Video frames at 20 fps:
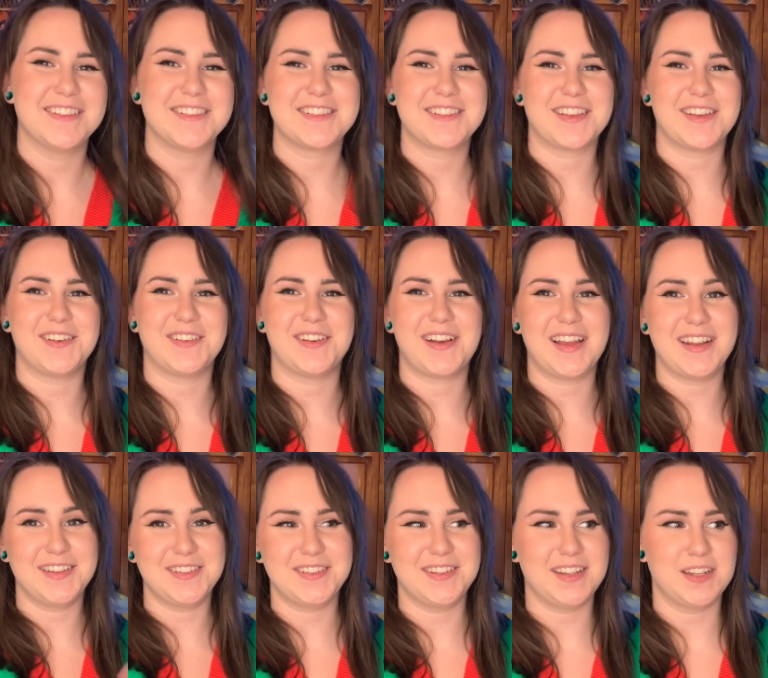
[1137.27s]
so
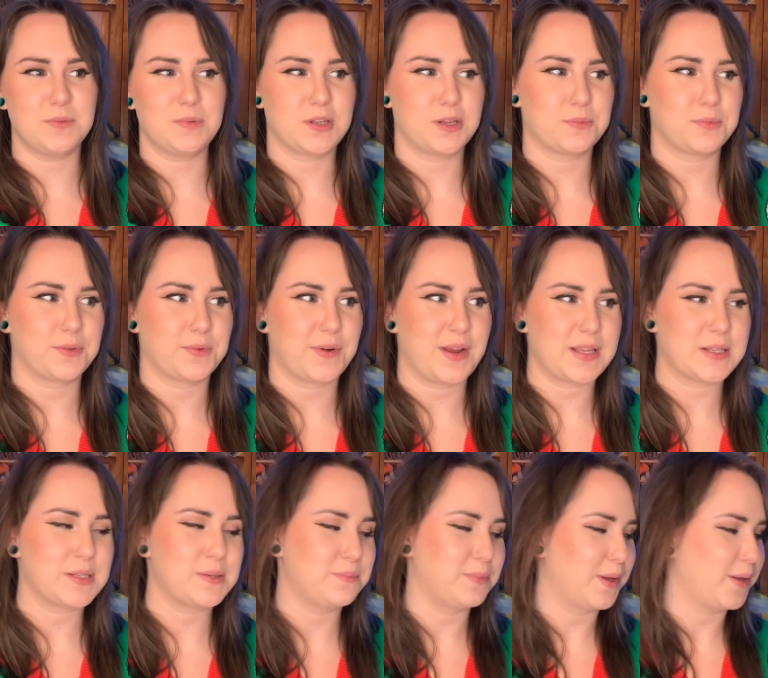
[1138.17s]
I do need to pick up the
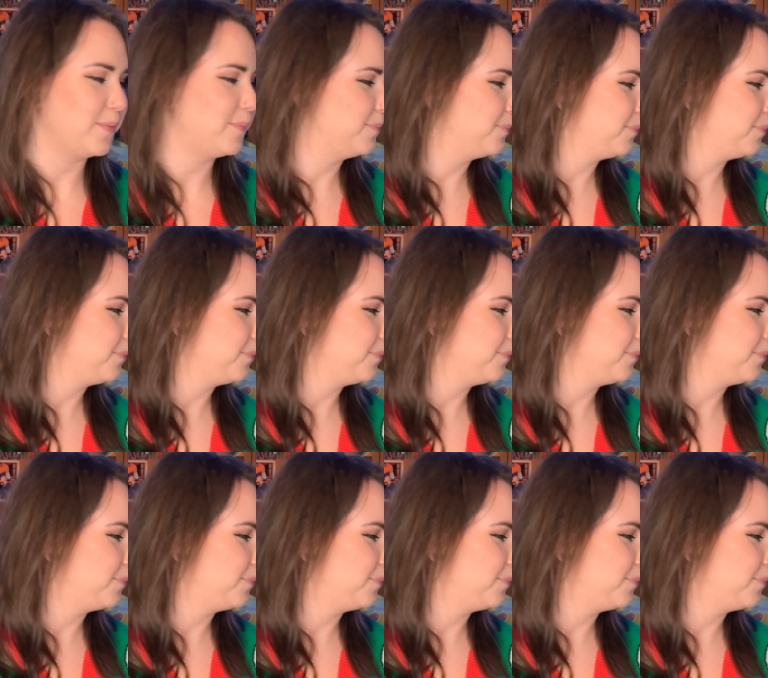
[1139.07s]
rest, but